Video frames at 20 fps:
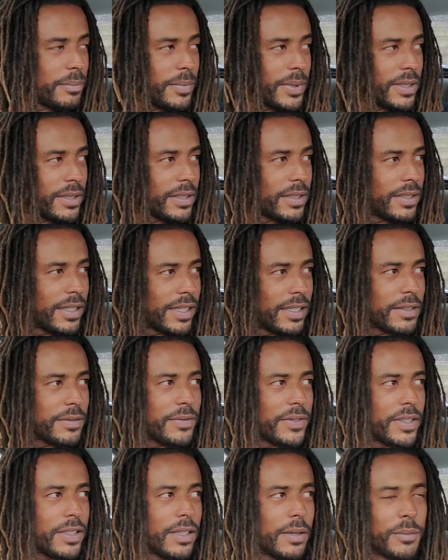but the next
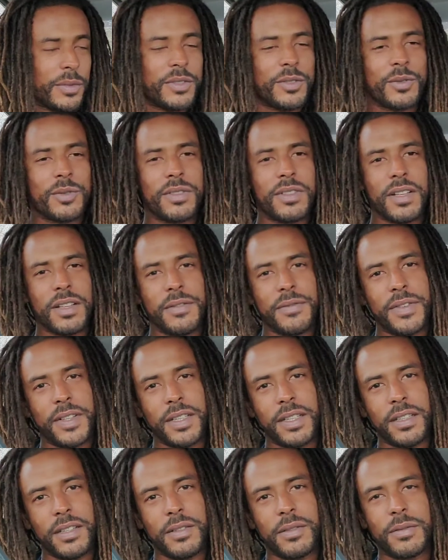video I'm gonna do another
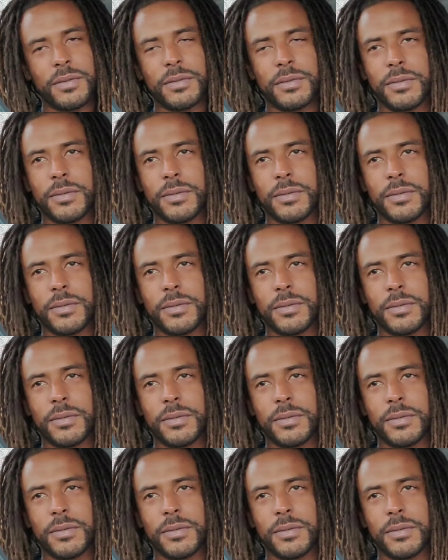video.